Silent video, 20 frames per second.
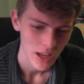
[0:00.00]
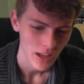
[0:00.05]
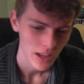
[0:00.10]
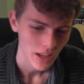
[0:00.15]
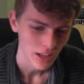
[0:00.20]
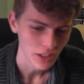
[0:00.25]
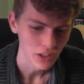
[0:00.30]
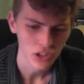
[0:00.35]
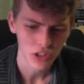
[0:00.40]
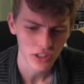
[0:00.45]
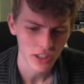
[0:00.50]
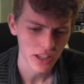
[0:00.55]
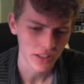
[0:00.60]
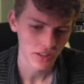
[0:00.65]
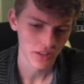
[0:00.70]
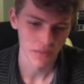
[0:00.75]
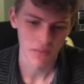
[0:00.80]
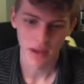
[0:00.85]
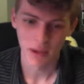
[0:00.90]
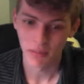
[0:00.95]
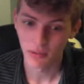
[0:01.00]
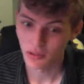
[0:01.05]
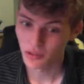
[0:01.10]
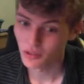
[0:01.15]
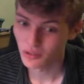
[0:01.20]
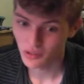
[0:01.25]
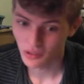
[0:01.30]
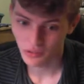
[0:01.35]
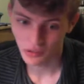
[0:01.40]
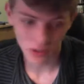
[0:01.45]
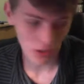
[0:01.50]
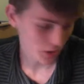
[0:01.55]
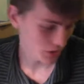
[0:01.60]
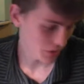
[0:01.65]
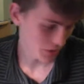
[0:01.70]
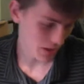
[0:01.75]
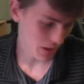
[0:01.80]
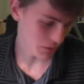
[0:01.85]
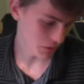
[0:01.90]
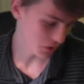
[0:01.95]
It just has some episodes of Cartoon
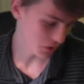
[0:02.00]
Network